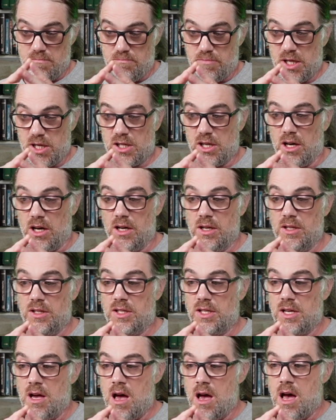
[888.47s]

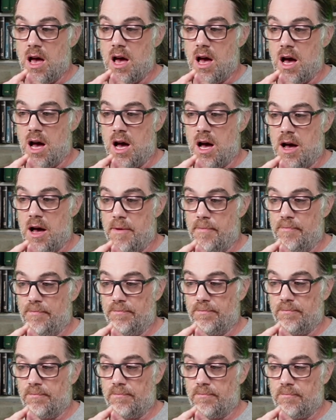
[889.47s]
because
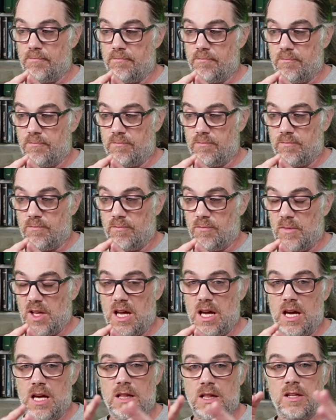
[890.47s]

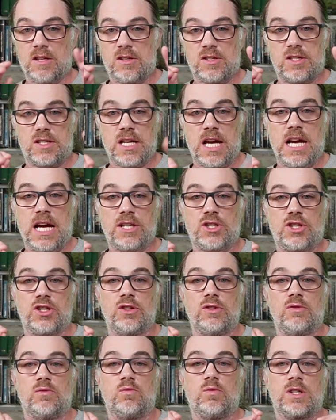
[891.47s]
in the
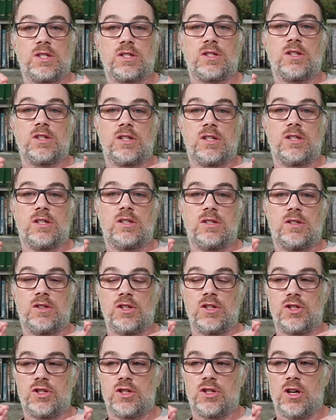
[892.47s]
statute, what
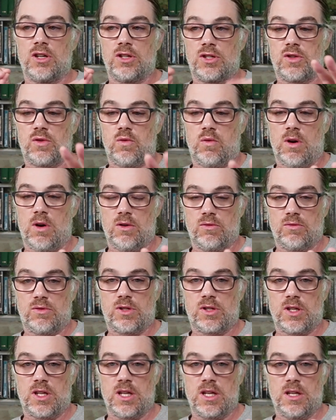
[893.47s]
the judge
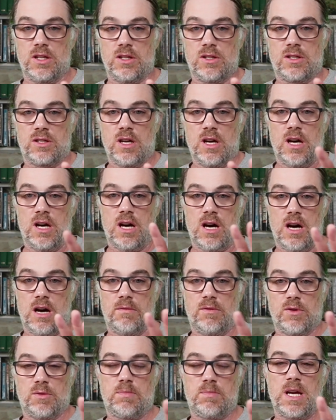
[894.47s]
quotes is
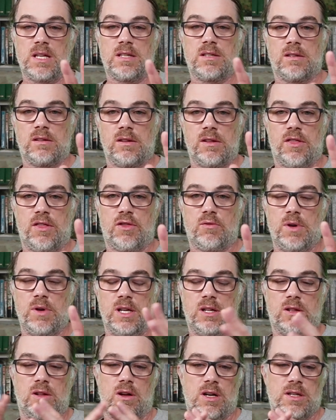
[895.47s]
there's basically three
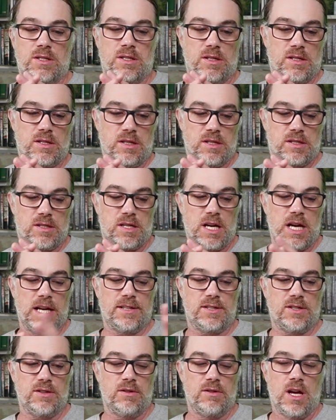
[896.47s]
clauses in the
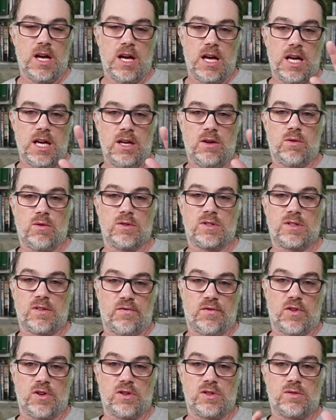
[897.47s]
statute. He quotes the
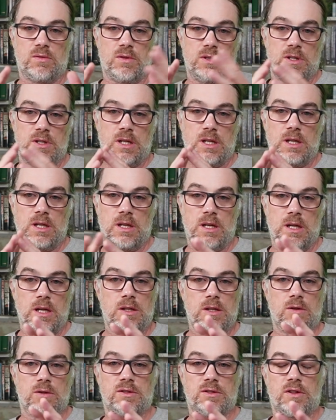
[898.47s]
first one,
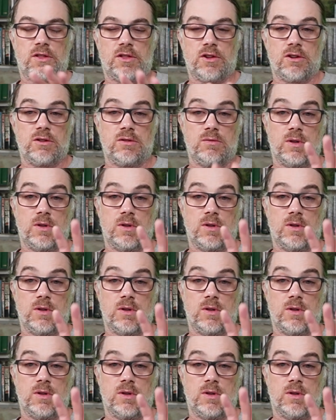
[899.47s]
he quotes the third